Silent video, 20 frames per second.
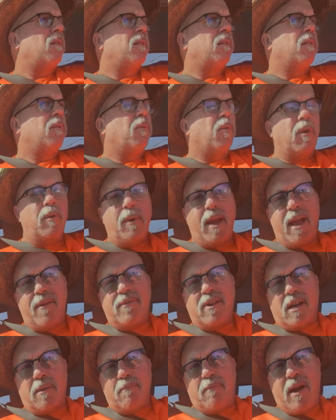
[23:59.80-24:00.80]
What do we have to
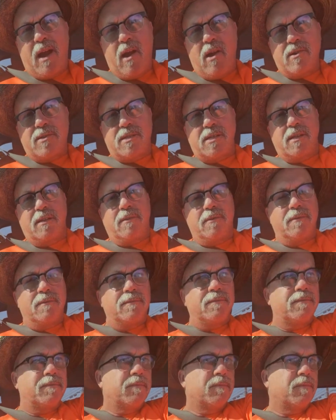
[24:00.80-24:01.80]
compare it to?
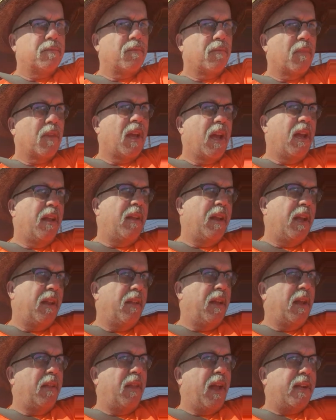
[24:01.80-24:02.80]

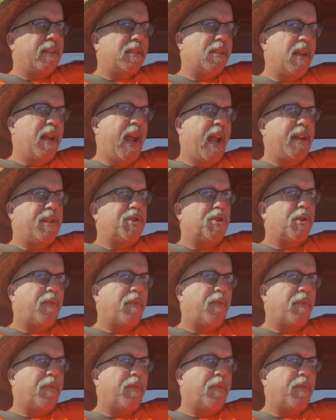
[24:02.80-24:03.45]
And that's the nature of